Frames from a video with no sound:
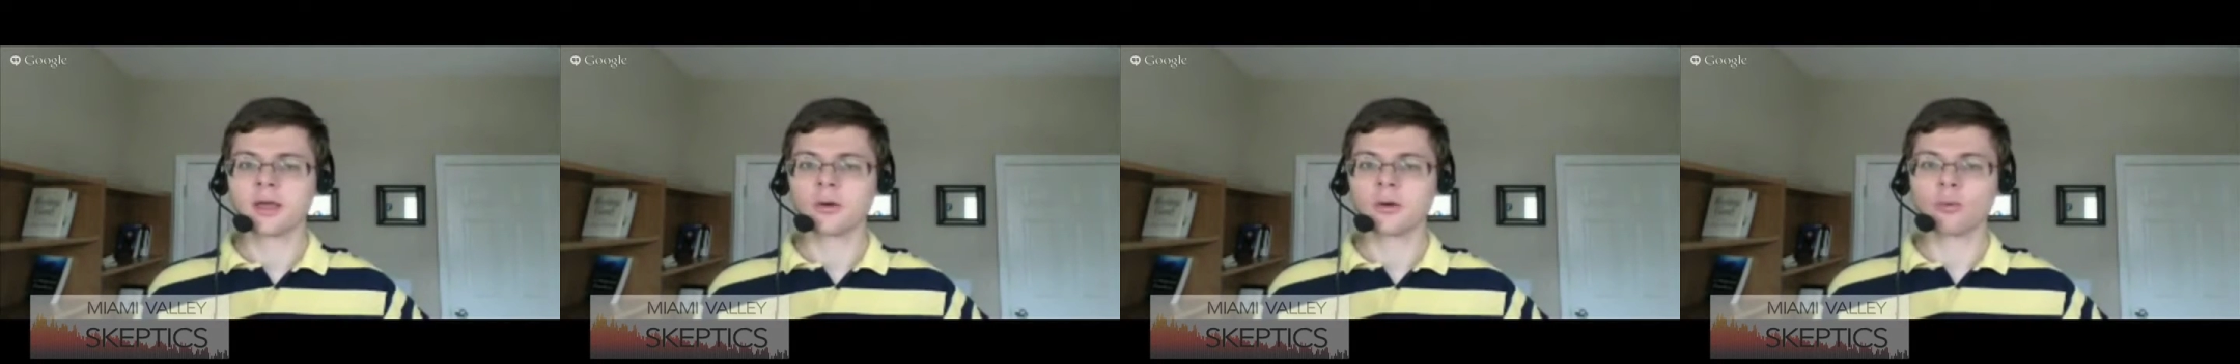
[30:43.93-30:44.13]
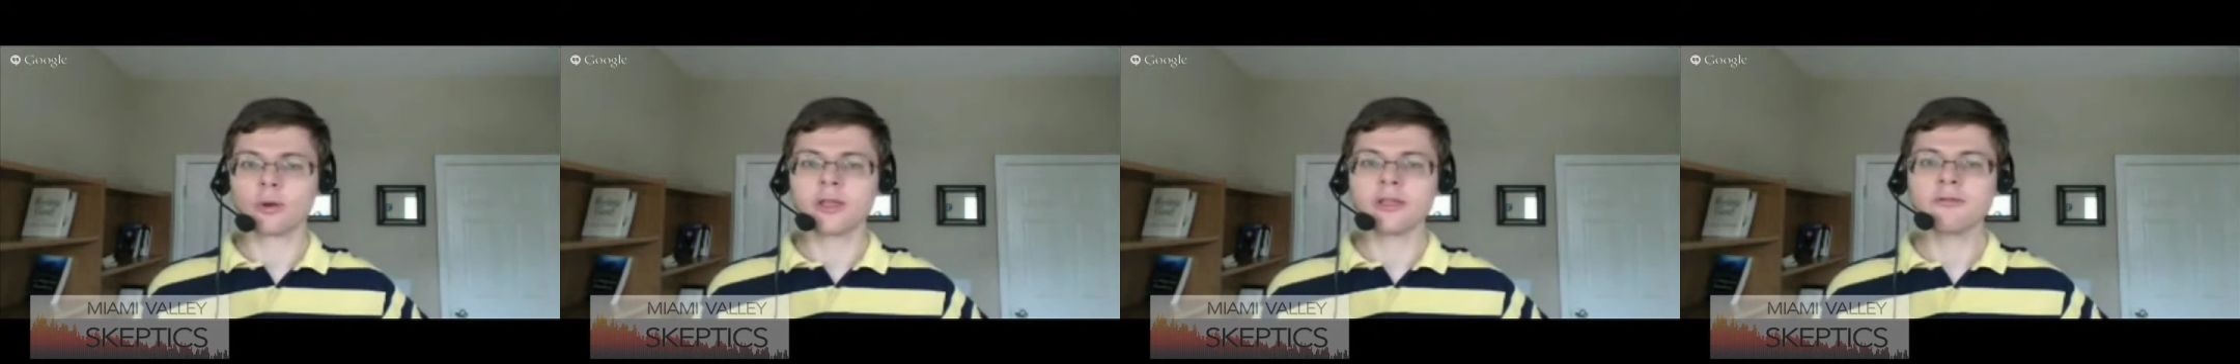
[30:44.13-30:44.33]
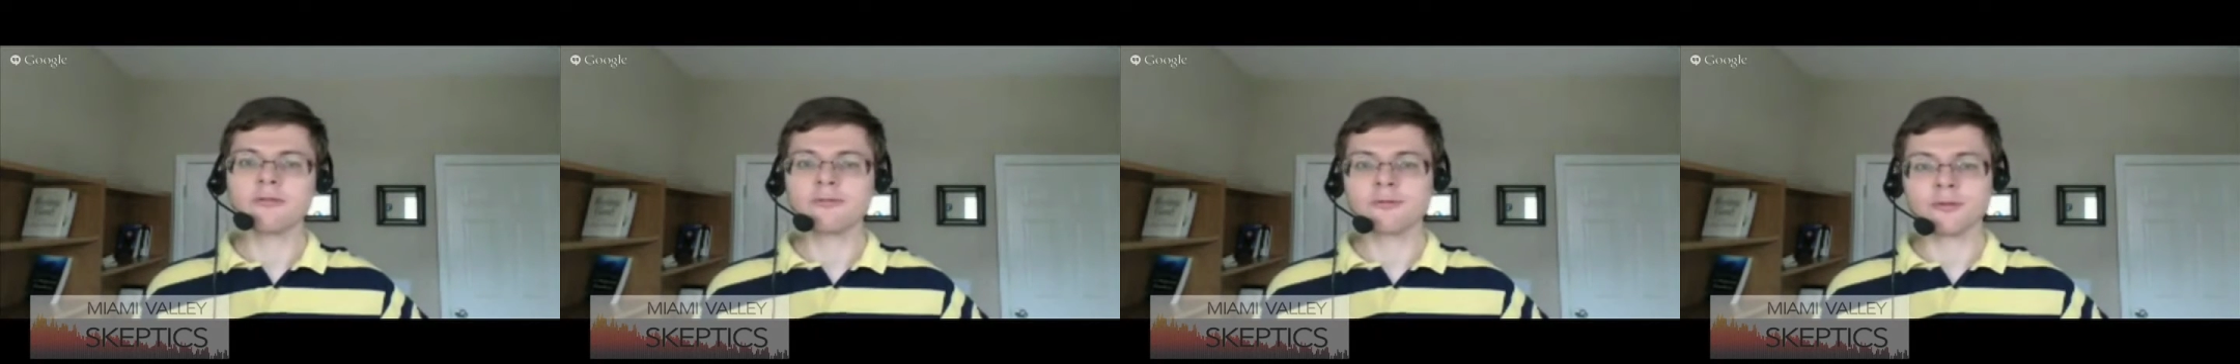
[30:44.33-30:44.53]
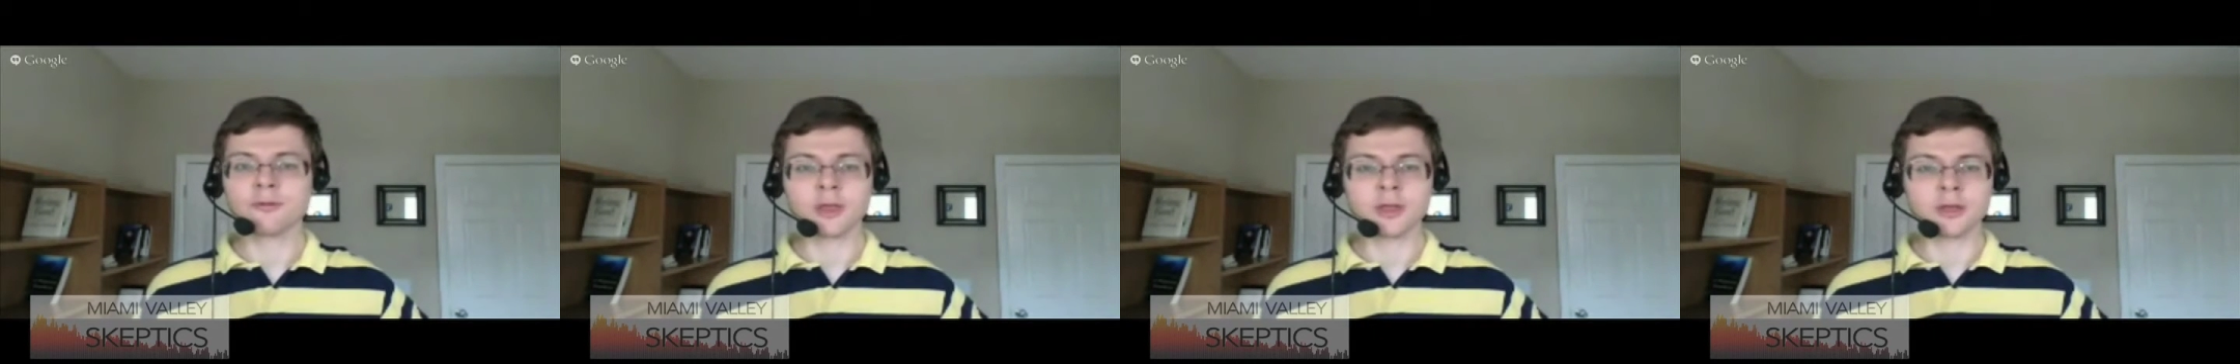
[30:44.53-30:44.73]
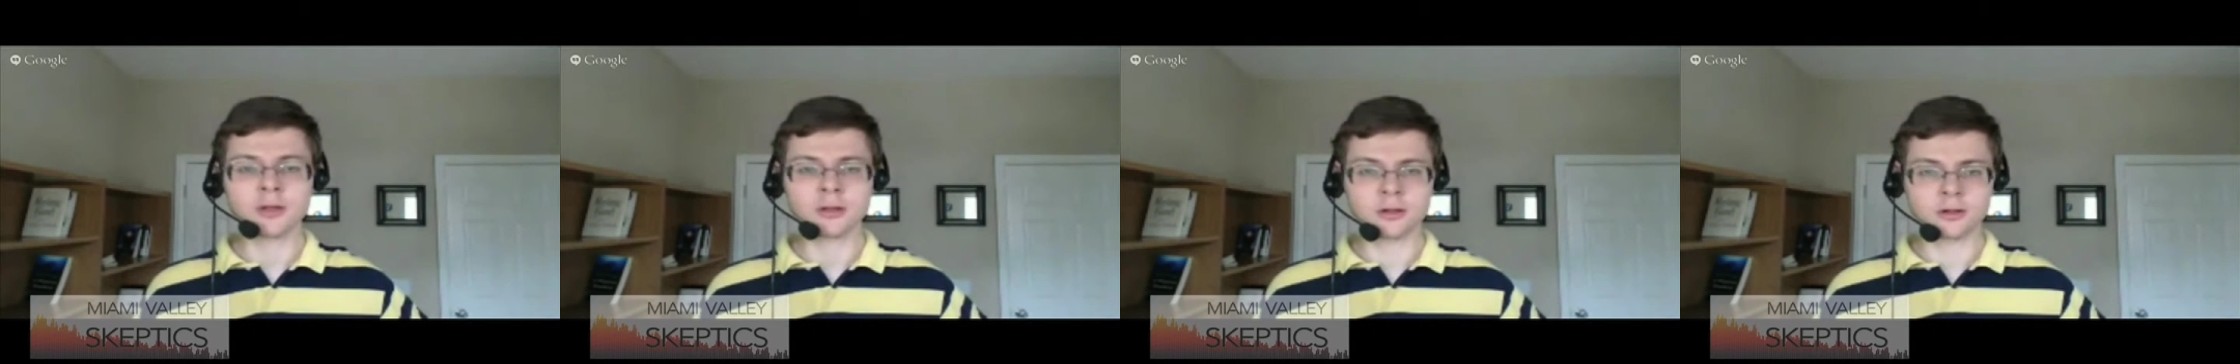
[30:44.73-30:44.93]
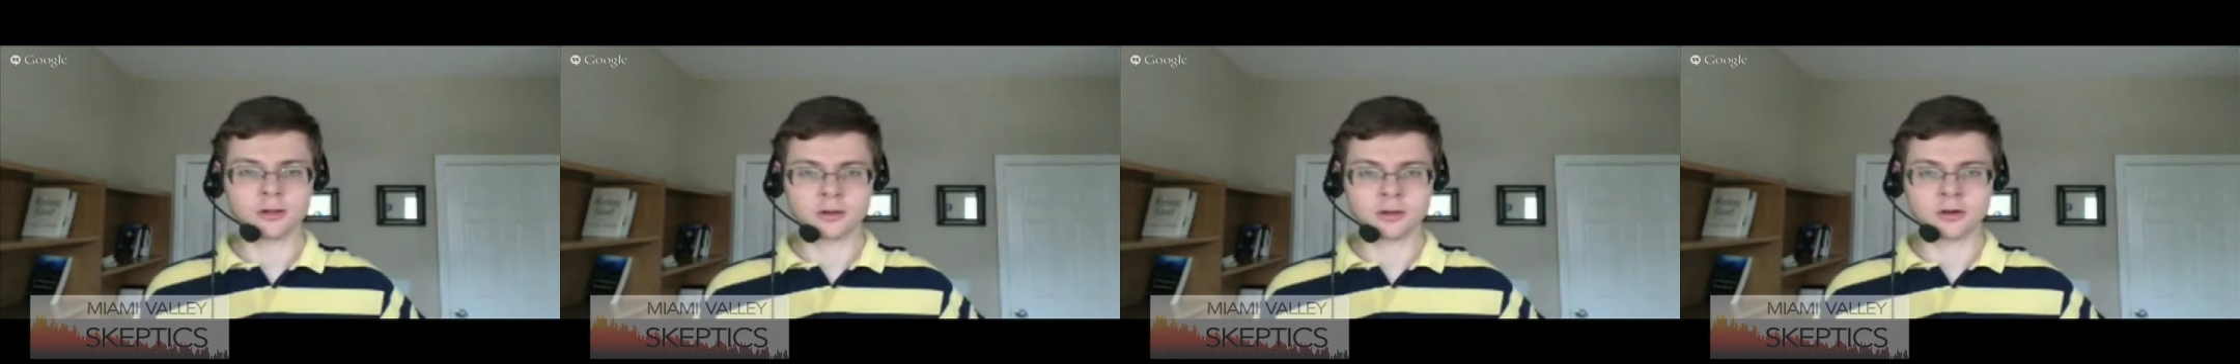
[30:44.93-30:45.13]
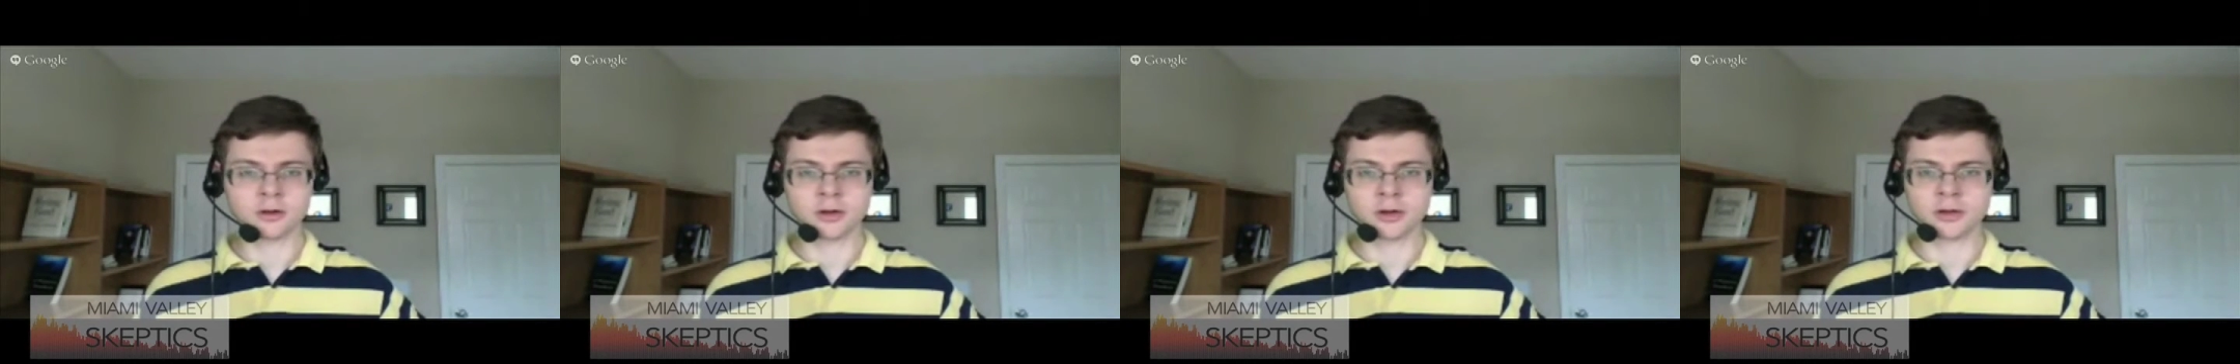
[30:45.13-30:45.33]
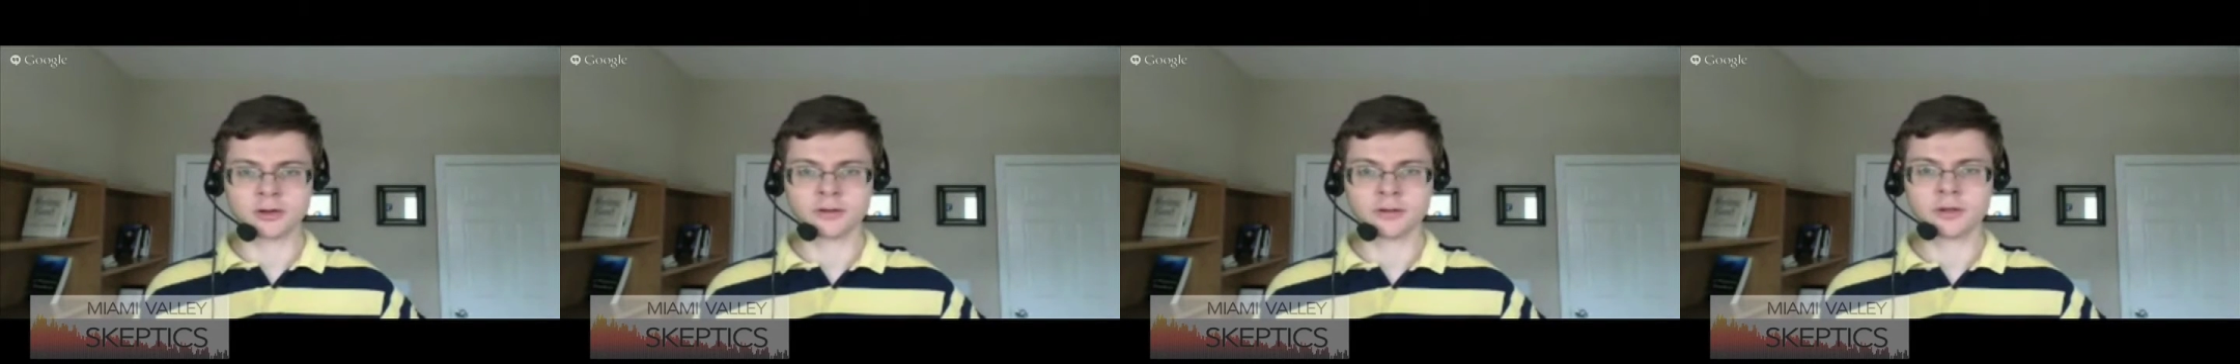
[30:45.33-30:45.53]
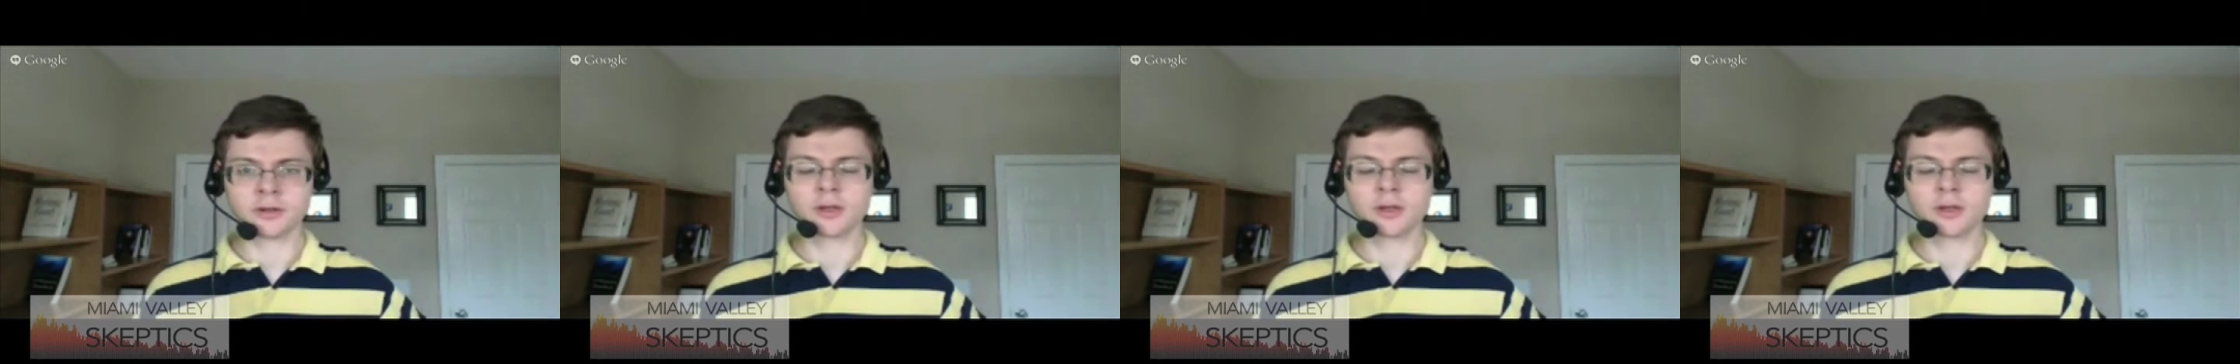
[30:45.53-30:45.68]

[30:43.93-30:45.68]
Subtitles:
We feel good.